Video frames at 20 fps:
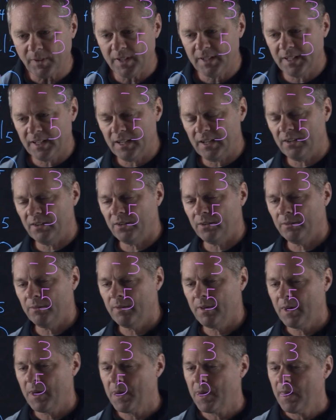Here,
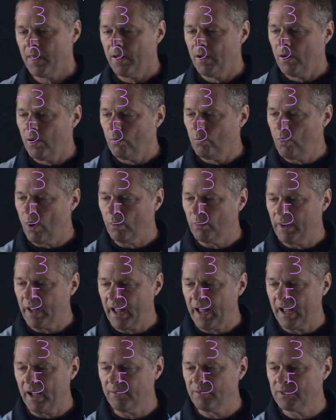what we
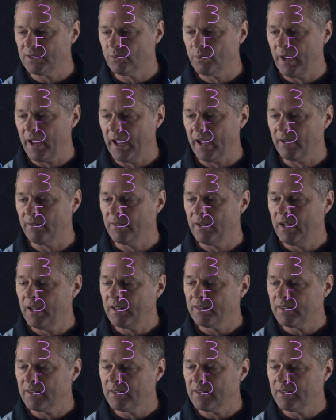have is we have